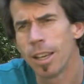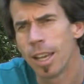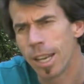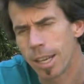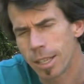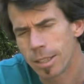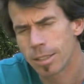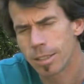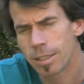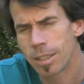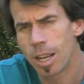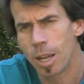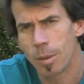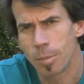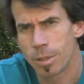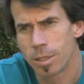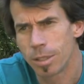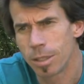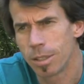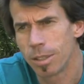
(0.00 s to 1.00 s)
and it
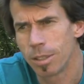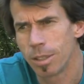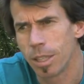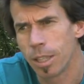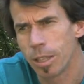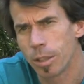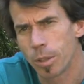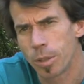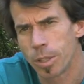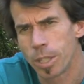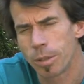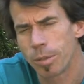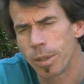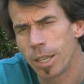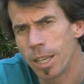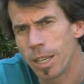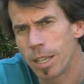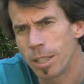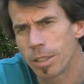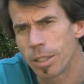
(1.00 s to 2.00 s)
stops the allergic
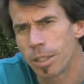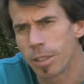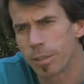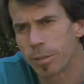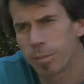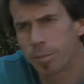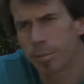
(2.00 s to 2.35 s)
reaction.